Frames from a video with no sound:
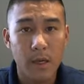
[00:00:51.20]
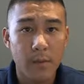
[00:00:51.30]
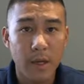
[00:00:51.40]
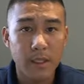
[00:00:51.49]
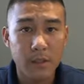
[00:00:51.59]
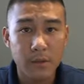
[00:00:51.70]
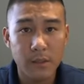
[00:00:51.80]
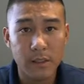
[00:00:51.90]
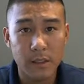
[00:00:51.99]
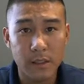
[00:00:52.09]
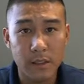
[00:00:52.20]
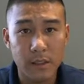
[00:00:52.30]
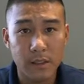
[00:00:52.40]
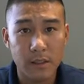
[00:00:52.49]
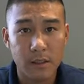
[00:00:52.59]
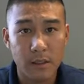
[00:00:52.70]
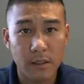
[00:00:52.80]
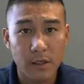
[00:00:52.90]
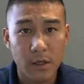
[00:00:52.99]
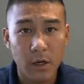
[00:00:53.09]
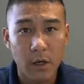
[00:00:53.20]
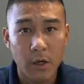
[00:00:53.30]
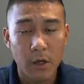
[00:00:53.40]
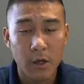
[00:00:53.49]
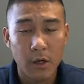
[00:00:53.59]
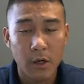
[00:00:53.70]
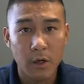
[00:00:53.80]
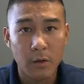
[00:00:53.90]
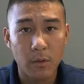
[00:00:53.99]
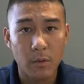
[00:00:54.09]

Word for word: By doing this, you're